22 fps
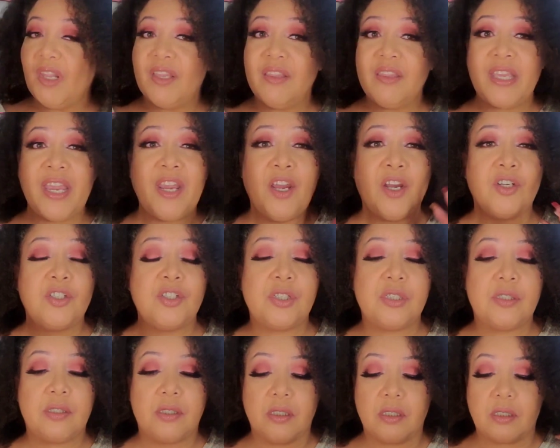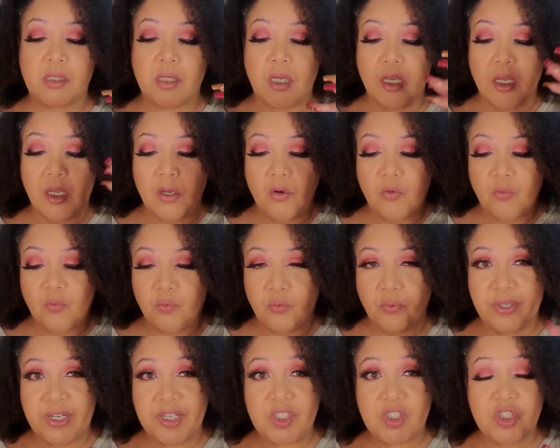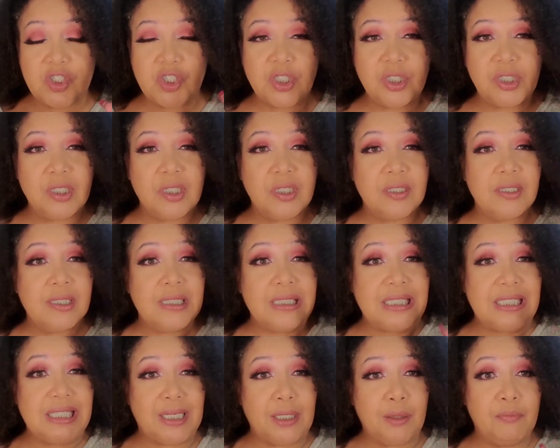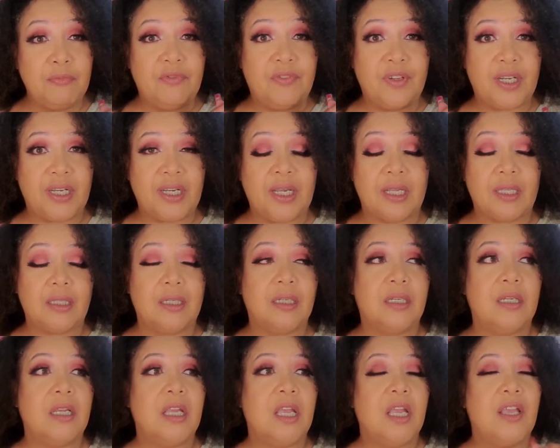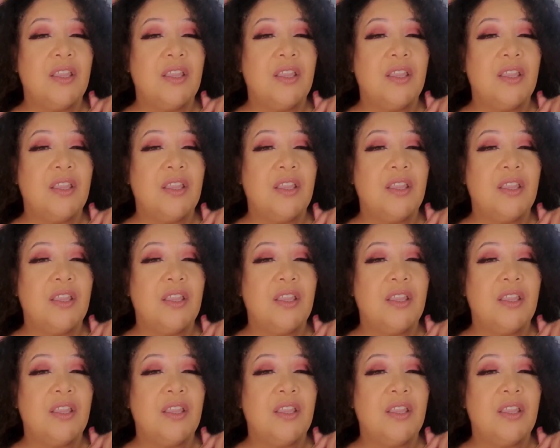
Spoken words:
They are just this rich, deep vanilla.